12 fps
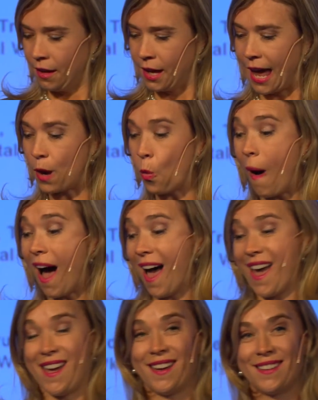And
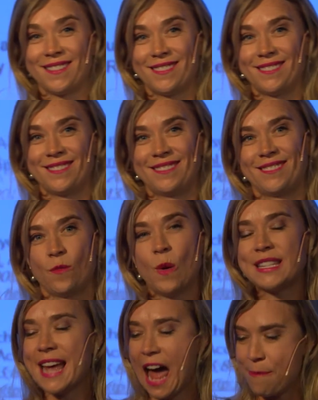why?
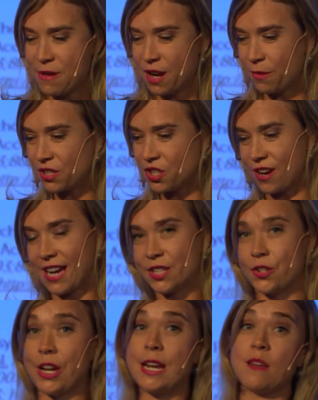What's happening with
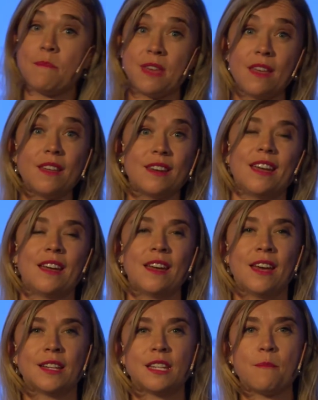stress or inability
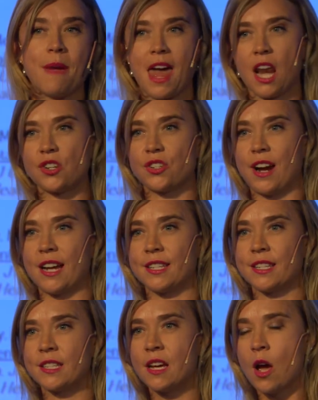to manage
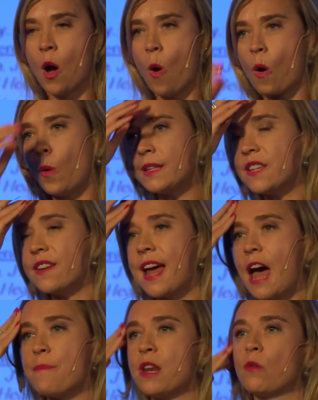stress? Or what's even
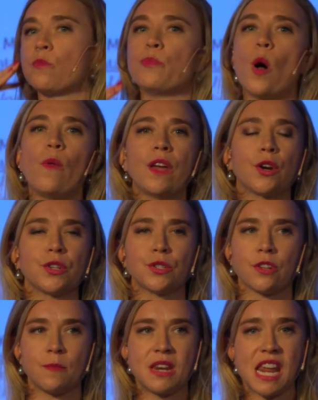happening with bullying or
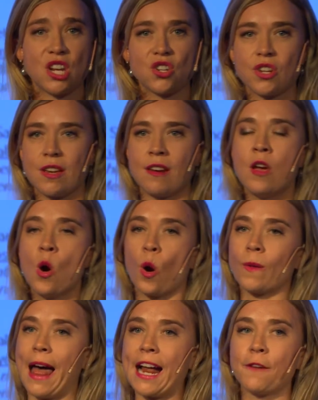discrimination
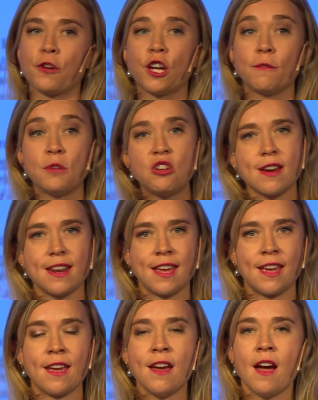or lack of
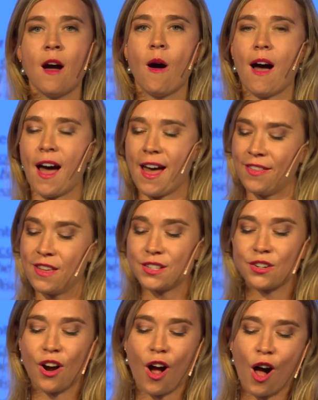community? These
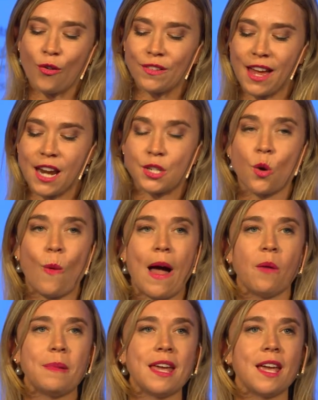are all related to
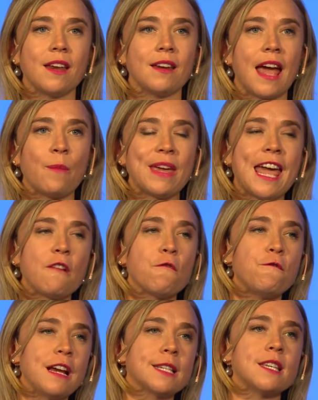well-being, and we can't
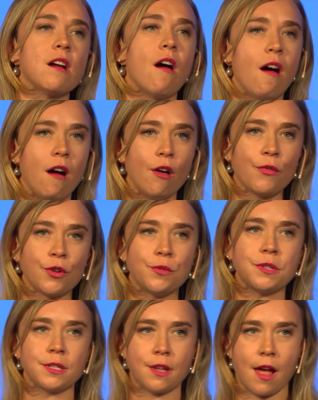fix it all through
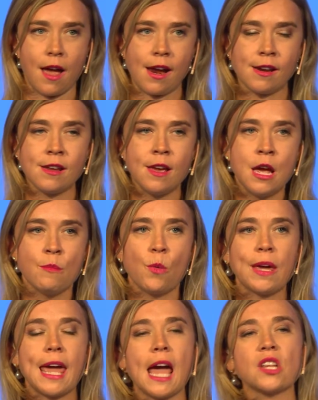design, but
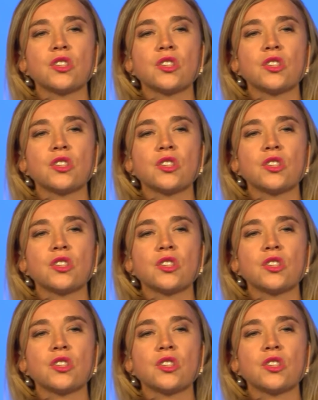we can